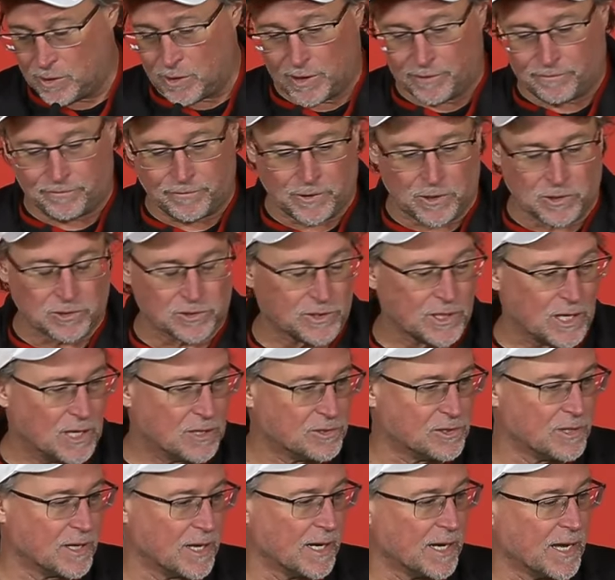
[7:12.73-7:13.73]
you know, at first I
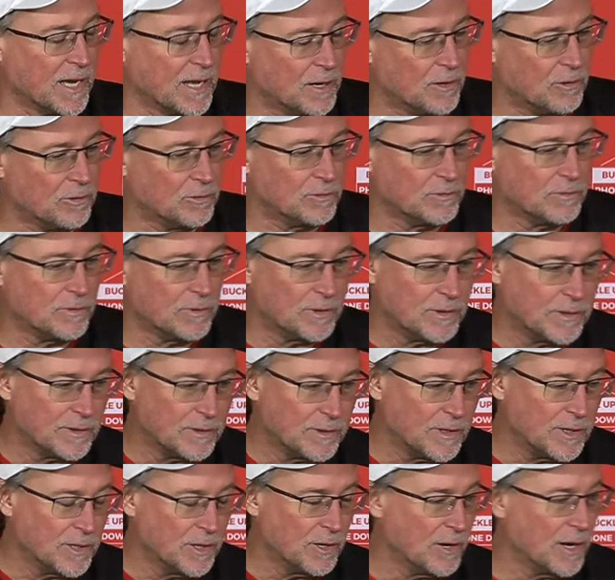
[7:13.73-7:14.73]
was like, I don't
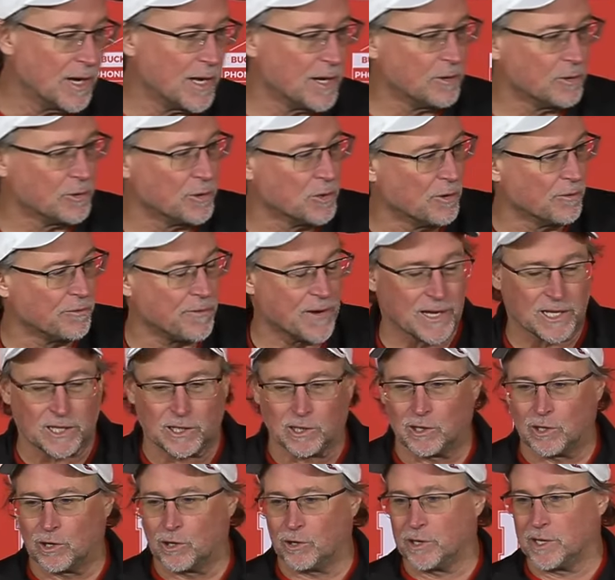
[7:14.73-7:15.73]
know if I
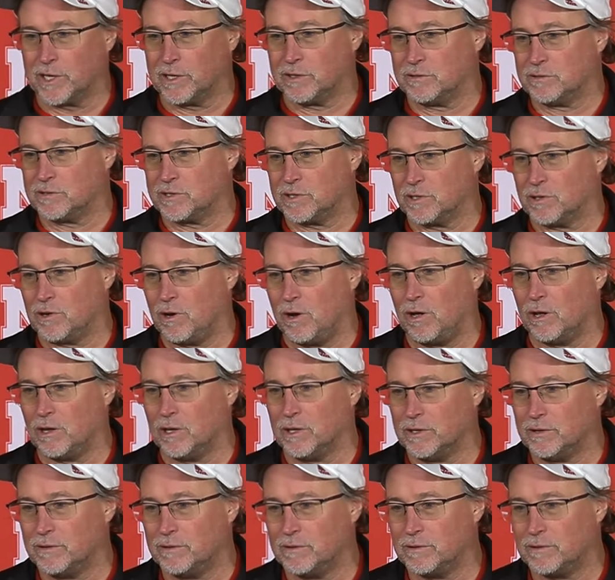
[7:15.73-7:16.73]
can learn it to
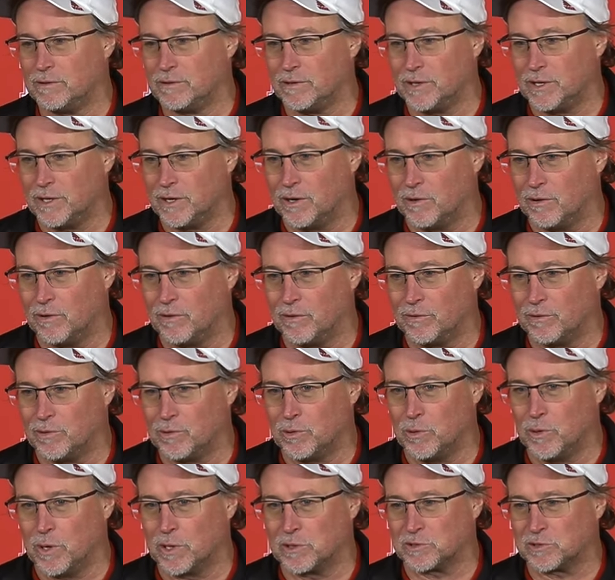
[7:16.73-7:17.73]
call it, you know,
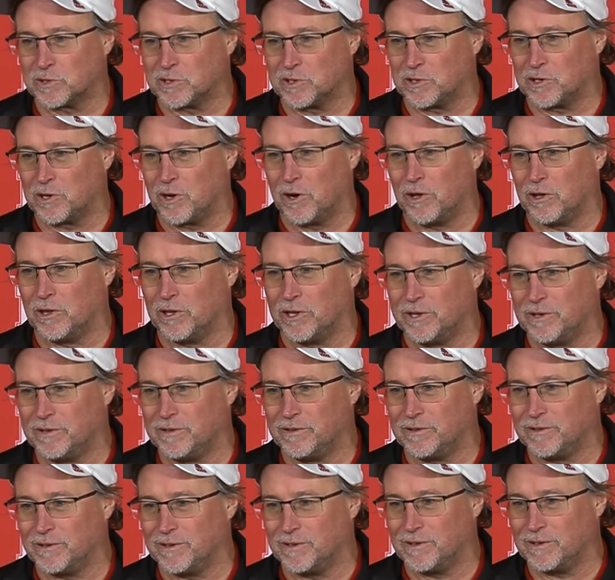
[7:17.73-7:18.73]
who else can call it?
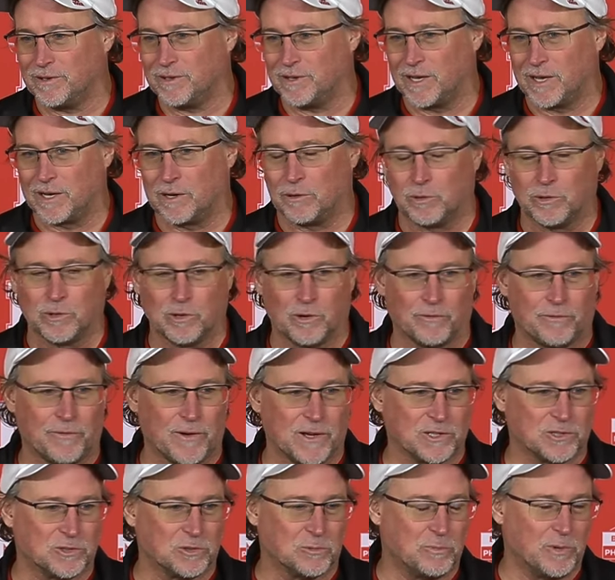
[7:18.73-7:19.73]
I don't know if
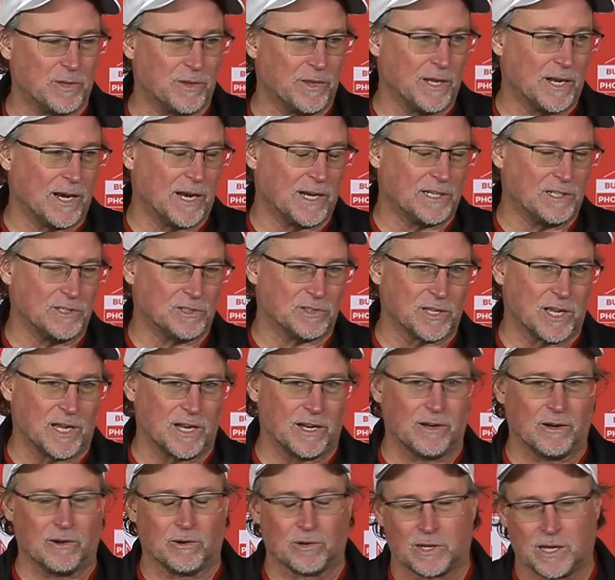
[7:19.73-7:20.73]
I should be. Then I
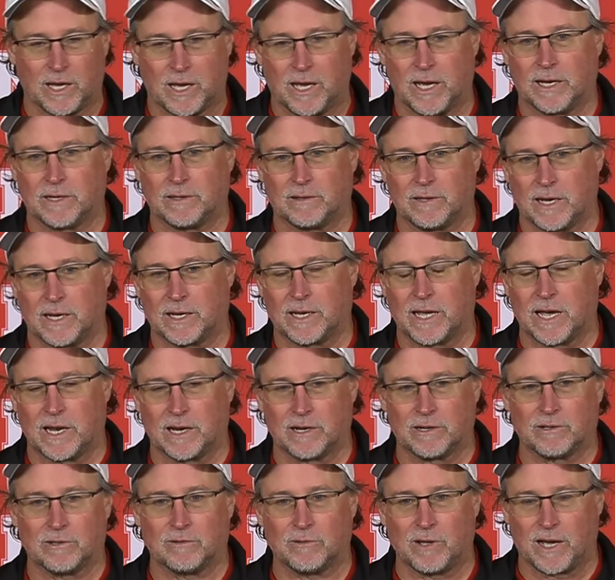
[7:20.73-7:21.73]
decided, okay, I
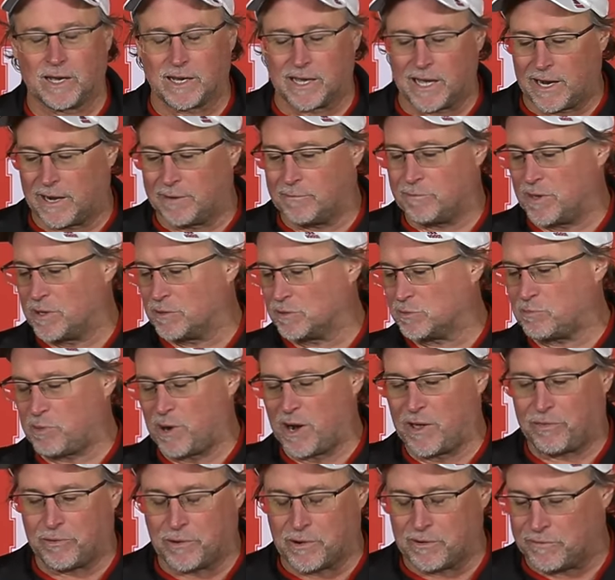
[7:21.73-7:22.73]
got it. This was
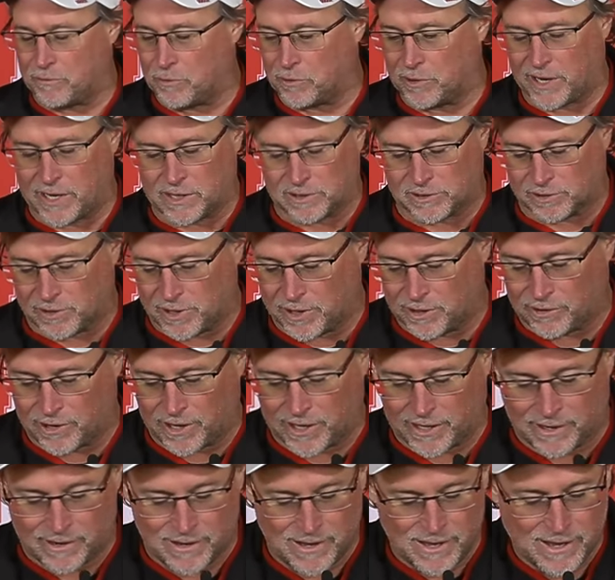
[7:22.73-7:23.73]
probably 3 or 4 days
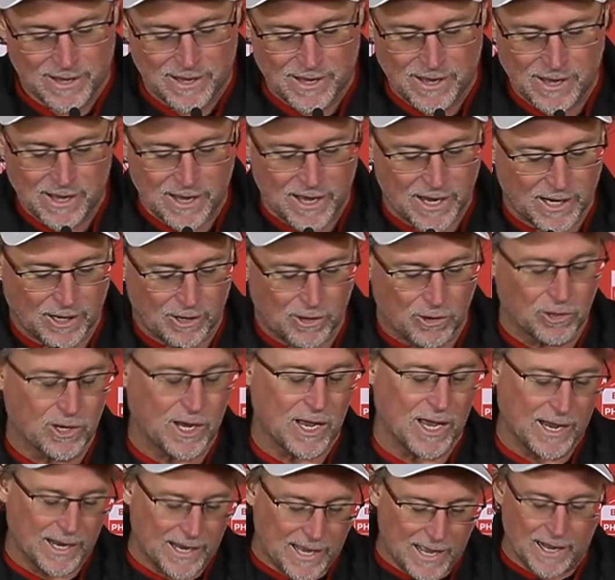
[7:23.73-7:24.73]
later. I go,
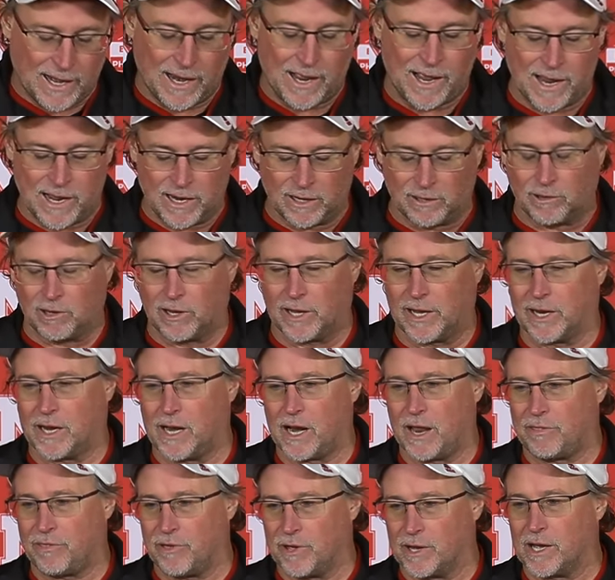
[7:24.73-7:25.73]
okay, I got a handle on
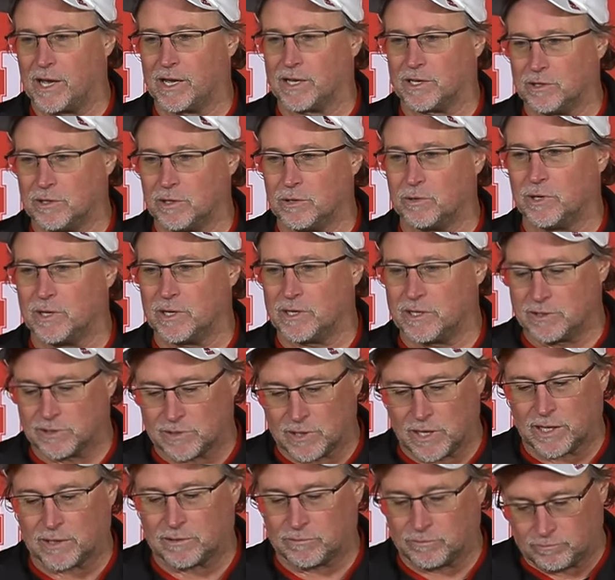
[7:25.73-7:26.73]
it. I think I can do it.
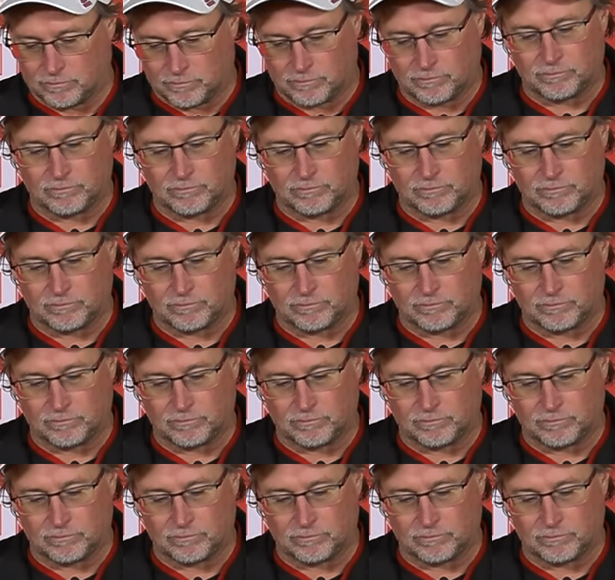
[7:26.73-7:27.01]
He's like,